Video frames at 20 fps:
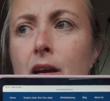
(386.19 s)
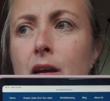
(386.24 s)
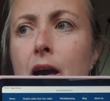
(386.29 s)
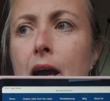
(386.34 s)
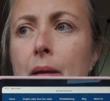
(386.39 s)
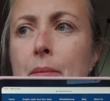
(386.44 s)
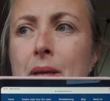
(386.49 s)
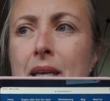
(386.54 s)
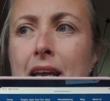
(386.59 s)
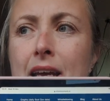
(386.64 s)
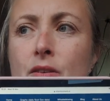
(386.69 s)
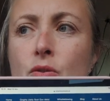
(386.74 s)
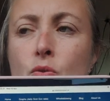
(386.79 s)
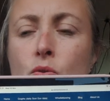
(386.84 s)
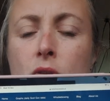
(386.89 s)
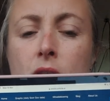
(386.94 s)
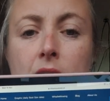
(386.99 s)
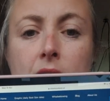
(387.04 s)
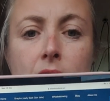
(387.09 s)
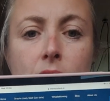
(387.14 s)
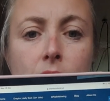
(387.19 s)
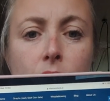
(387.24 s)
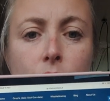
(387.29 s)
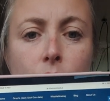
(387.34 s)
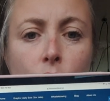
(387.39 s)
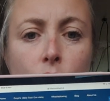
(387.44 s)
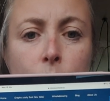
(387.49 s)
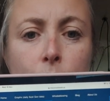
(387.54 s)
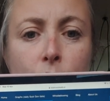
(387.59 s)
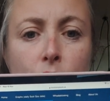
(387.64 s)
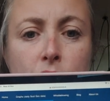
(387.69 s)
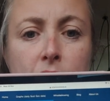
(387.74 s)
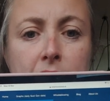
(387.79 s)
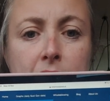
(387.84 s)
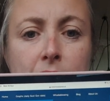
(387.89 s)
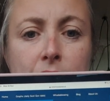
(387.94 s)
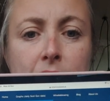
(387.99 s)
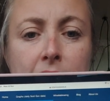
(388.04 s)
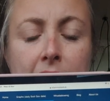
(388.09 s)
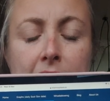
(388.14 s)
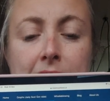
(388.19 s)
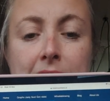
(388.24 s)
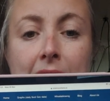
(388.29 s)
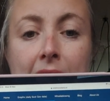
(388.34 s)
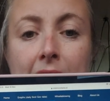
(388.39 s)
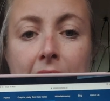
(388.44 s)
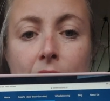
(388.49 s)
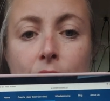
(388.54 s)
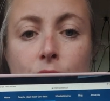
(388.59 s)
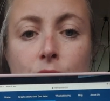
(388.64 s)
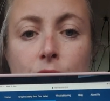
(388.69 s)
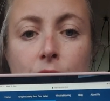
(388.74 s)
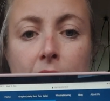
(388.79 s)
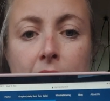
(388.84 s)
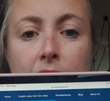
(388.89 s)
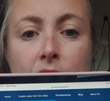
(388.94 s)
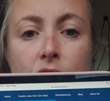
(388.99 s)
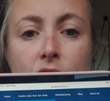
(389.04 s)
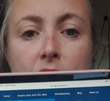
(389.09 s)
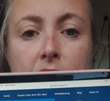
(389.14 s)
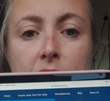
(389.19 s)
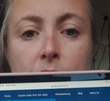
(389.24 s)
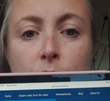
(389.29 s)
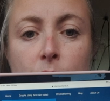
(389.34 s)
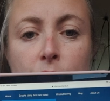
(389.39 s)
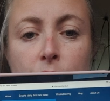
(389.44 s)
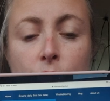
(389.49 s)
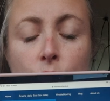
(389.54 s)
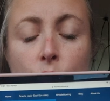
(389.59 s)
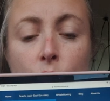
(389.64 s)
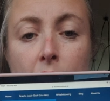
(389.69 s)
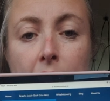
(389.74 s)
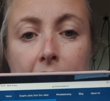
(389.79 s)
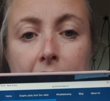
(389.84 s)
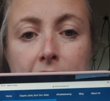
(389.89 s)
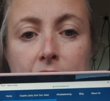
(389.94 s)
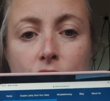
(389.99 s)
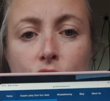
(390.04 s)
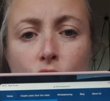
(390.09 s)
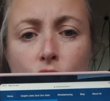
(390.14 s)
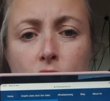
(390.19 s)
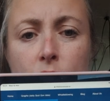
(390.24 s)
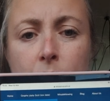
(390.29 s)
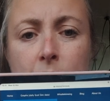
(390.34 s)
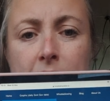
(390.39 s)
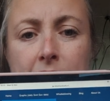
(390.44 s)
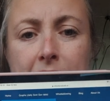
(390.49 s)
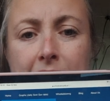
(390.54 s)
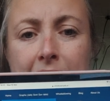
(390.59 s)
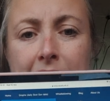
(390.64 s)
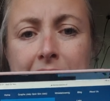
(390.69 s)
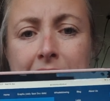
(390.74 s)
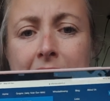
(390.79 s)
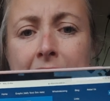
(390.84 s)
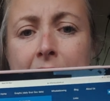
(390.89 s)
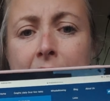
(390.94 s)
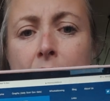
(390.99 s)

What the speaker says: I mean, I know that positive tests have increased before ITU occupancy has,